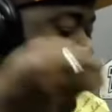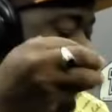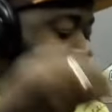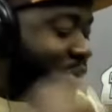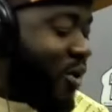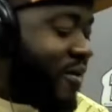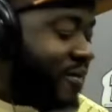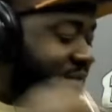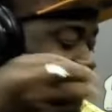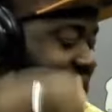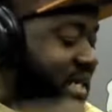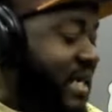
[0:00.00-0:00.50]
the
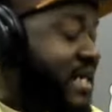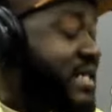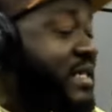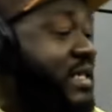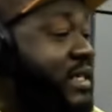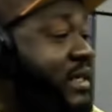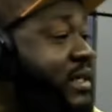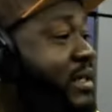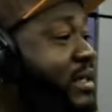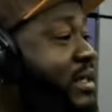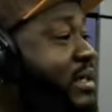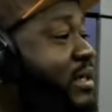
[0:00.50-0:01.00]

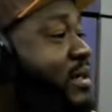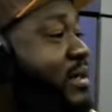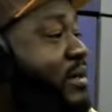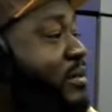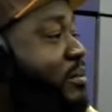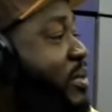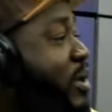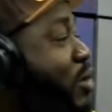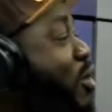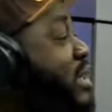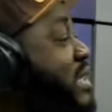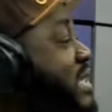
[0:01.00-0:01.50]
conversation
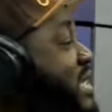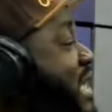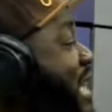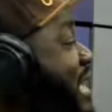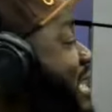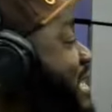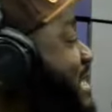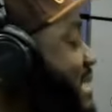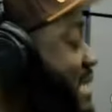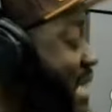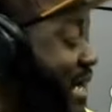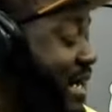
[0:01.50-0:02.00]
because he
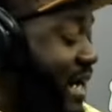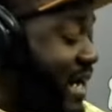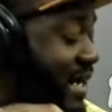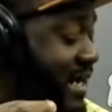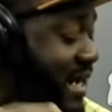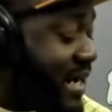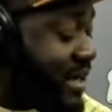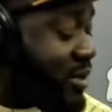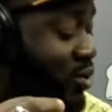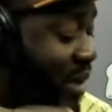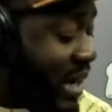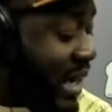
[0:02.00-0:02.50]
understands that
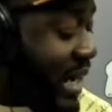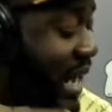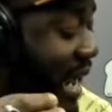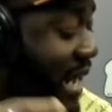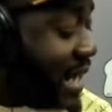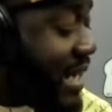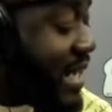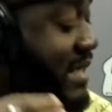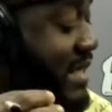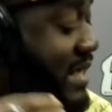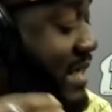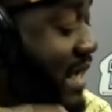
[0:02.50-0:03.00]
that is what
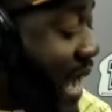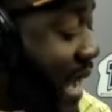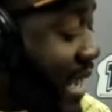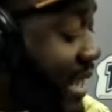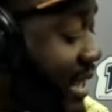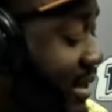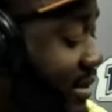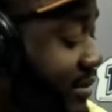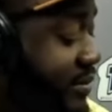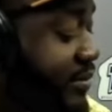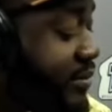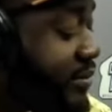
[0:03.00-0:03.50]
Ghanaians
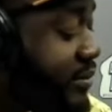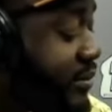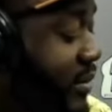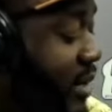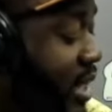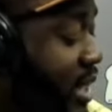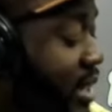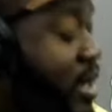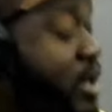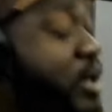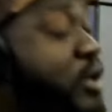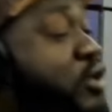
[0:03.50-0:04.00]
like.
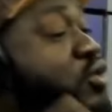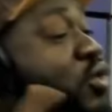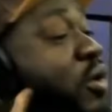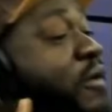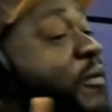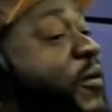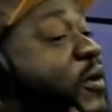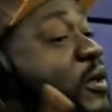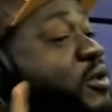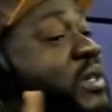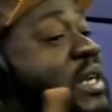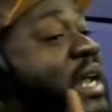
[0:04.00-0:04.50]
So
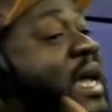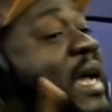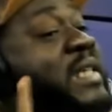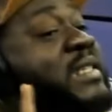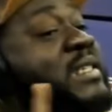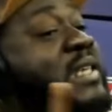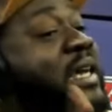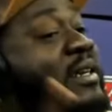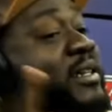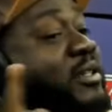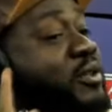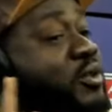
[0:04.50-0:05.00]
for
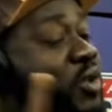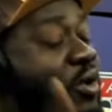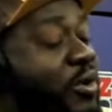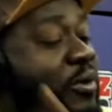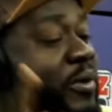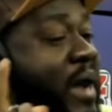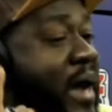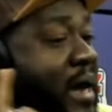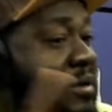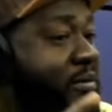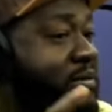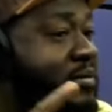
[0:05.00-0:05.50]
today's
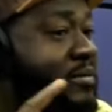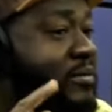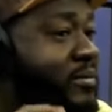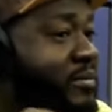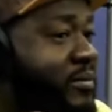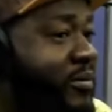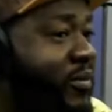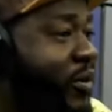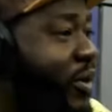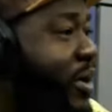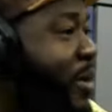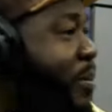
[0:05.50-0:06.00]
editorial,
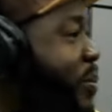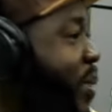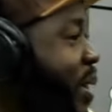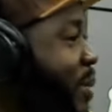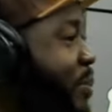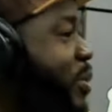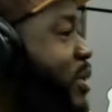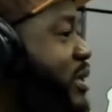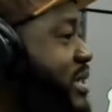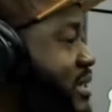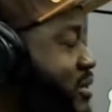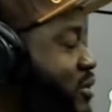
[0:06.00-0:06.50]
for the
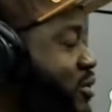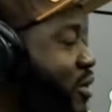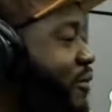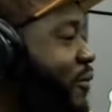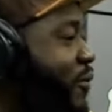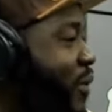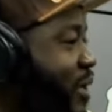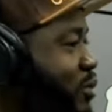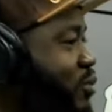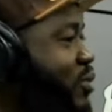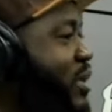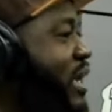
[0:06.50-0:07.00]
purposes of
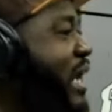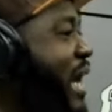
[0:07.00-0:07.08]
what we